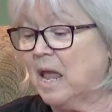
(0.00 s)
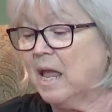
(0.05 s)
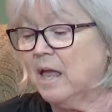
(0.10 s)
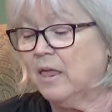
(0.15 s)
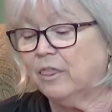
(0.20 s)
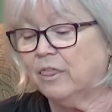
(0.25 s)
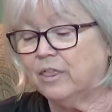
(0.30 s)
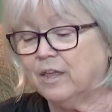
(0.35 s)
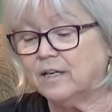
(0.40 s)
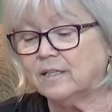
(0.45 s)

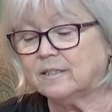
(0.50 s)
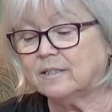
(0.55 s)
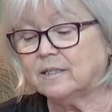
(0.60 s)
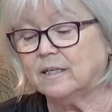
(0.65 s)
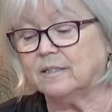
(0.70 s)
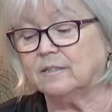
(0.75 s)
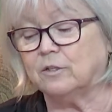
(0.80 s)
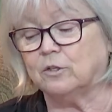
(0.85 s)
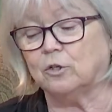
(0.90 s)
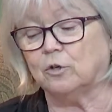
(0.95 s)
This
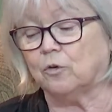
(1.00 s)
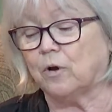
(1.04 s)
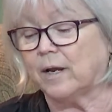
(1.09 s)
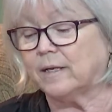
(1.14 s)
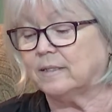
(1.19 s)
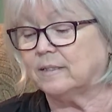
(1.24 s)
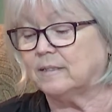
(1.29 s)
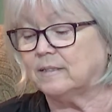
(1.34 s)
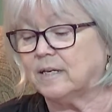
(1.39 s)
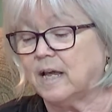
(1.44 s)
is a
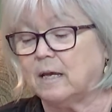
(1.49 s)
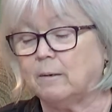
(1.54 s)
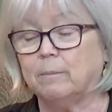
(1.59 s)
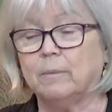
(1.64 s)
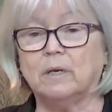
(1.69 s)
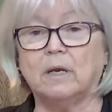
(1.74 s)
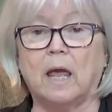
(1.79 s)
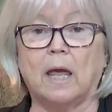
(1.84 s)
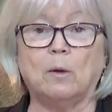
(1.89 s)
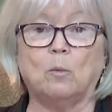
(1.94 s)
direct
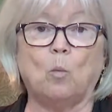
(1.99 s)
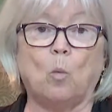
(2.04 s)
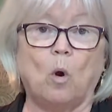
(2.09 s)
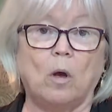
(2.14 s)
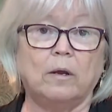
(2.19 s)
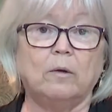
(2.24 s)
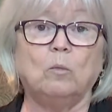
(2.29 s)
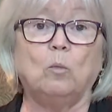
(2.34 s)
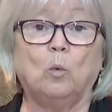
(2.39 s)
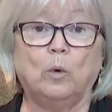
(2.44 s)
statement and
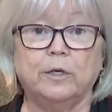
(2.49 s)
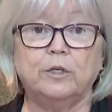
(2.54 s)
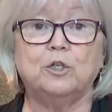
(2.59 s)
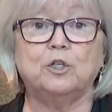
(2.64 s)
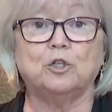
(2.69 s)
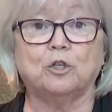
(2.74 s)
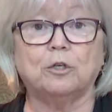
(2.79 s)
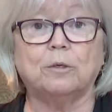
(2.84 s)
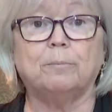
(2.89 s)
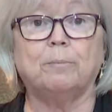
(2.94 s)
one we
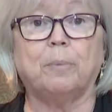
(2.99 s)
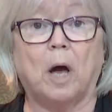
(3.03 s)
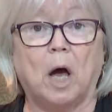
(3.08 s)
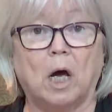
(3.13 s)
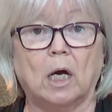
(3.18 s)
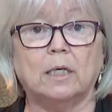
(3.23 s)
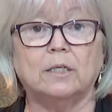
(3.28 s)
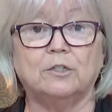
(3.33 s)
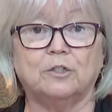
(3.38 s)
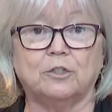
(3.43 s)
should
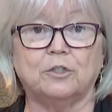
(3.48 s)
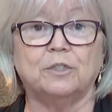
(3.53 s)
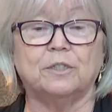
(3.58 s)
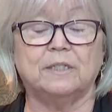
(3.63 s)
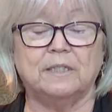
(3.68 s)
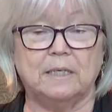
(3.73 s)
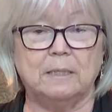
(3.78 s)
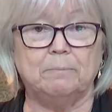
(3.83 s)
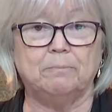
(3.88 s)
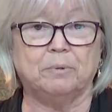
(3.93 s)
ponder
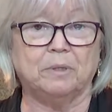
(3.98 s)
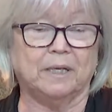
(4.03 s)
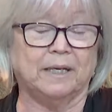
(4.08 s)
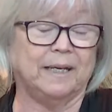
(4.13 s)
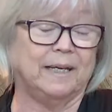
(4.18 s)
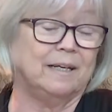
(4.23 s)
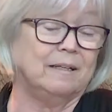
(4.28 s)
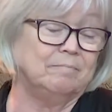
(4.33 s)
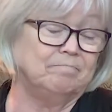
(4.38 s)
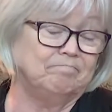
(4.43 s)

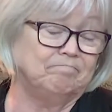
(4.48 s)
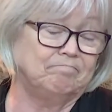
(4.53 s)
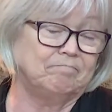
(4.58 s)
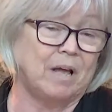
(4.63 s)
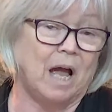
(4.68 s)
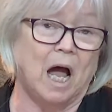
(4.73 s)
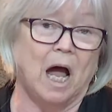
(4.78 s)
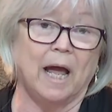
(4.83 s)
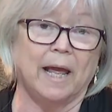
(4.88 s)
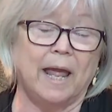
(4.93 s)
deeply."
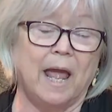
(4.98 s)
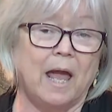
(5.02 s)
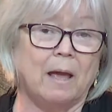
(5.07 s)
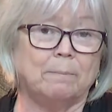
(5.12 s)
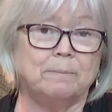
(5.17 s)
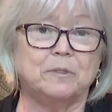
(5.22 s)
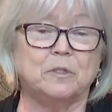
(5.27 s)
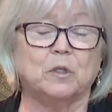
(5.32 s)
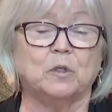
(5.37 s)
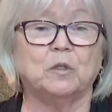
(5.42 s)
I
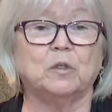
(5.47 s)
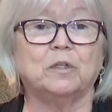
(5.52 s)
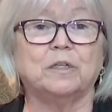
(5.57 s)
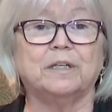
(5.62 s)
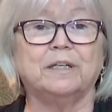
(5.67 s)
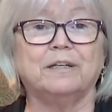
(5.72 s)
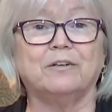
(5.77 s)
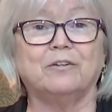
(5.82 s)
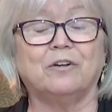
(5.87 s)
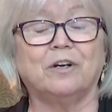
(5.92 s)

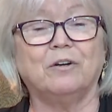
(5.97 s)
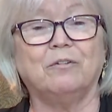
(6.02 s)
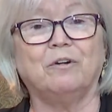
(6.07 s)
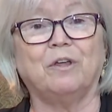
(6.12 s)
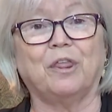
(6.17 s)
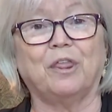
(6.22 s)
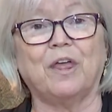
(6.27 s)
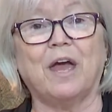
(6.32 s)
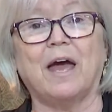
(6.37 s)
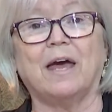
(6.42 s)
absolutely agree
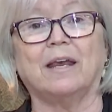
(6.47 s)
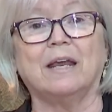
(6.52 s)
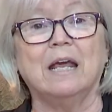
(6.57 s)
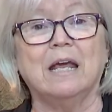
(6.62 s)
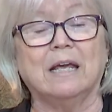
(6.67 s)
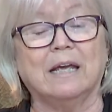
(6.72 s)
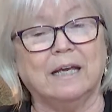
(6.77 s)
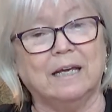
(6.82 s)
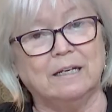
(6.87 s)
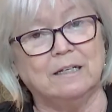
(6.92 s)
with that.
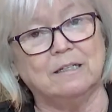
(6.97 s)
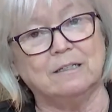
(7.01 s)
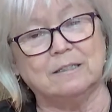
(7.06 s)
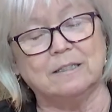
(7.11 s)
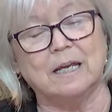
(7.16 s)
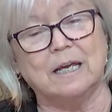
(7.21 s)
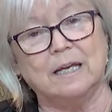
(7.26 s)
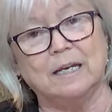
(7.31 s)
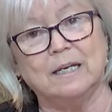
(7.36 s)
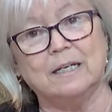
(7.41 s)
It
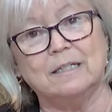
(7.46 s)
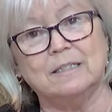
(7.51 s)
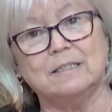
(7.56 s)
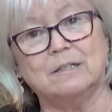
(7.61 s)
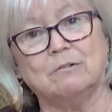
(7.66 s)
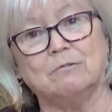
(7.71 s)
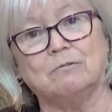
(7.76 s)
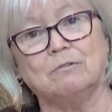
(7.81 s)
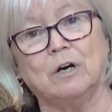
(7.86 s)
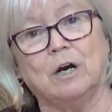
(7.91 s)
is
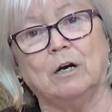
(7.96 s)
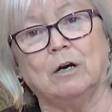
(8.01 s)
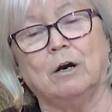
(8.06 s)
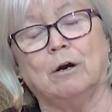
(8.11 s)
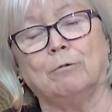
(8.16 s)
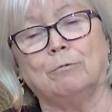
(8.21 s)
a